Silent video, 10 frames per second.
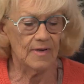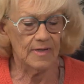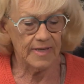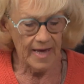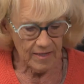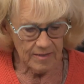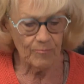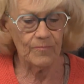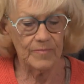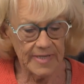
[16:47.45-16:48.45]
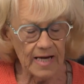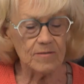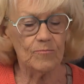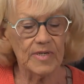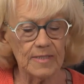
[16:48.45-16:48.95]

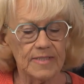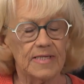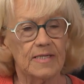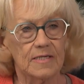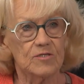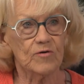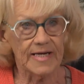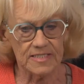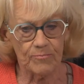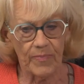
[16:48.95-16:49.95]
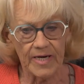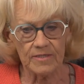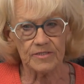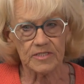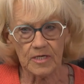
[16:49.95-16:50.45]
accountability and
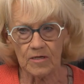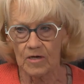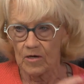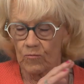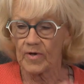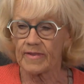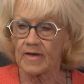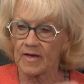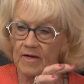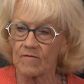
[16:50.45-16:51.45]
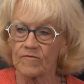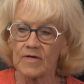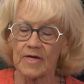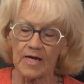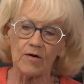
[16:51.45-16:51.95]
transparency with
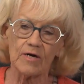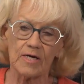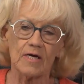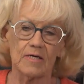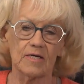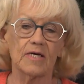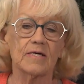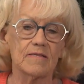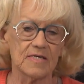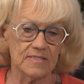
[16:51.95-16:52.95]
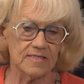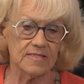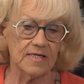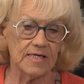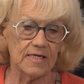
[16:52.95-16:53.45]
every area in the
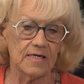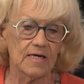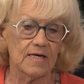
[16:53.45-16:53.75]
city,